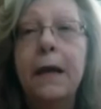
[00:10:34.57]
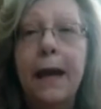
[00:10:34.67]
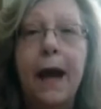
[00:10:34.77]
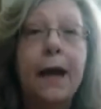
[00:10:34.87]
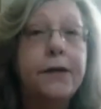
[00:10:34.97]

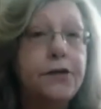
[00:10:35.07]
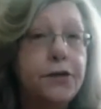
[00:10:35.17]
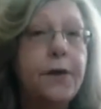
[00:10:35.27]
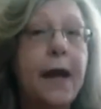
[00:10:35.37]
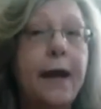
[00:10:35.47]
Now, I
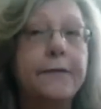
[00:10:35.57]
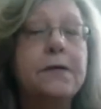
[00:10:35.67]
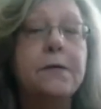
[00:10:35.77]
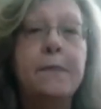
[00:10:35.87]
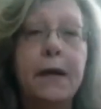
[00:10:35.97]
do have
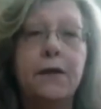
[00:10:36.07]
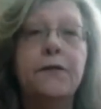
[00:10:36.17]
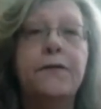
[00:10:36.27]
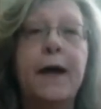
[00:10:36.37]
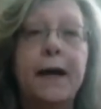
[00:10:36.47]
some
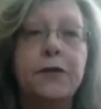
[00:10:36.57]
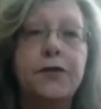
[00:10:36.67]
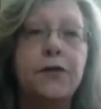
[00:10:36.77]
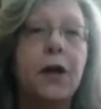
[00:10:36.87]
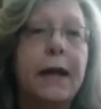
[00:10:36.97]

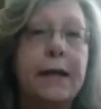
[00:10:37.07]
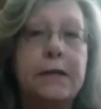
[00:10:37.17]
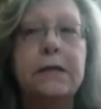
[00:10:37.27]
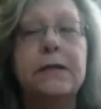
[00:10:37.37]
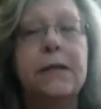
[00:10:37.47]
manufactured
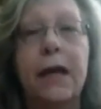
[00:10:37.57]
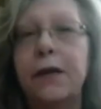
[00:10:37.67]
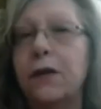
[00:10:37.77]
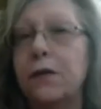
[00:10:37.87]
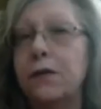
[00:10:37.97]
laces that I
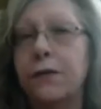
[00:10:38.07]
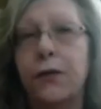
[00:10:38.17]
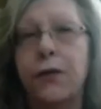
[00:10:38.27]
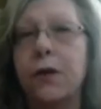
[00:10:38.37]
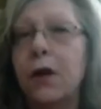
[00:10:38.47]
use
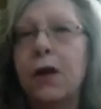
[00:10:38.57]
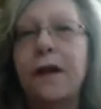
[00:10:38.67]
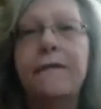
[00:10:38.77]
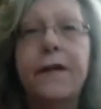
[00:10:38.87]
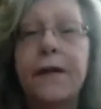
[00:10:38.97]
for
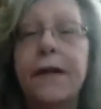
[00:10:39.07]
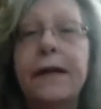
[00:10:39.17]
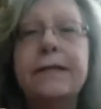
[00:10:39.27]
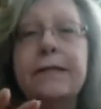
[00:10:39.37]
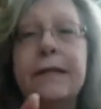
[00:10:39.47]

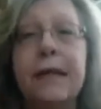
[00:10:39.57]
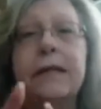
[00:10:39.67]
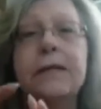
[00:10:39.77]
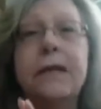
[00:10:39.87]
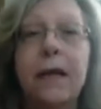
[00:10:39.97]
various
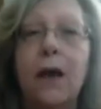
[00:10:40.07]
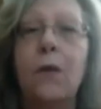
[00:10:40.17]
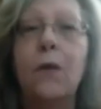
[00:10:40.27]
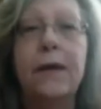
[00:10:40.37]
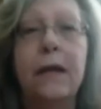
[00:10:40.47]
things that
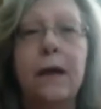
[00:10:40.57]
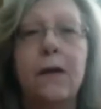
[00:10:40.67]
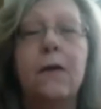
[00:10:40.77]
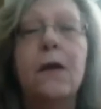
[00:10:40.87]
go in there,